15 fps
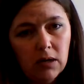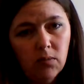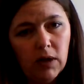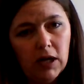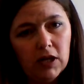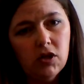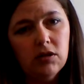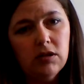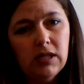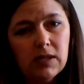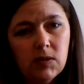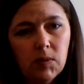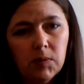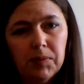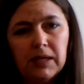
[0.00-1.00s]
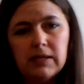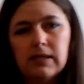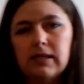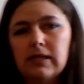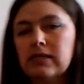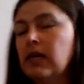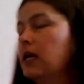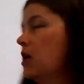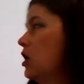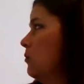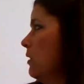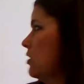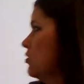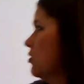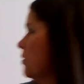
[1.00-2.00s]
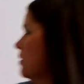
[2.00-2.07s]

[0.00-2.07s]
Watch your decimal places. Make sure